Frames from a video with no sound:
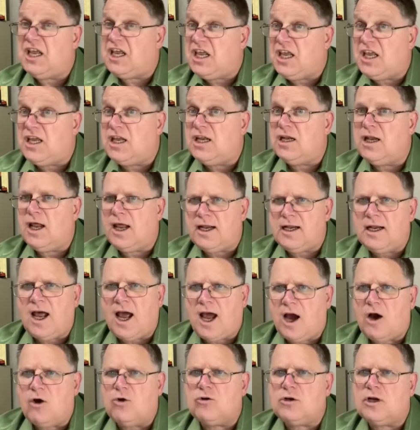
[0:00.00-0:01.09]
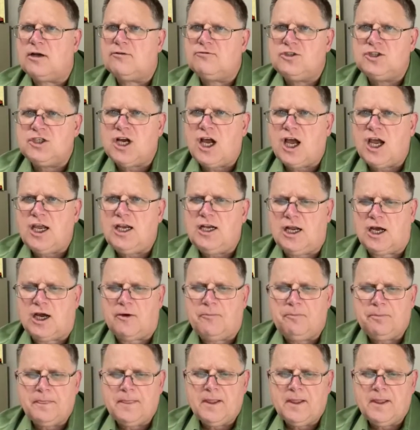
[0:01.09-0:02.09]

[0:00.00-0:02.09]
in and out of China.